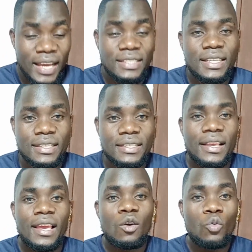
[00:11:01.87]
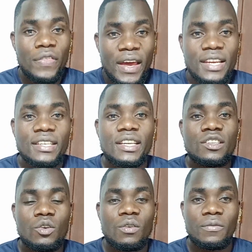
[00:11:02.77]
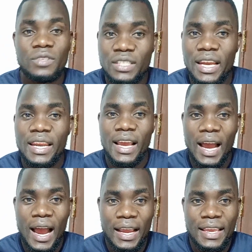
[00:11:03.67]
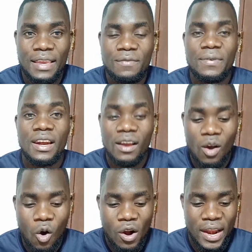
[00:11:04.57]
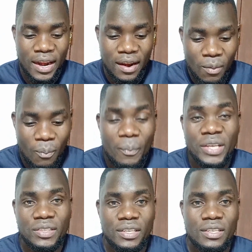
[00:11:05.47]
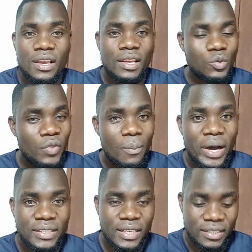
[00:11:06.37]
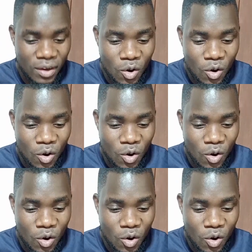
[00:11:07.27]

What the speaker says: does this with an intention of sending a given coded message to the masses,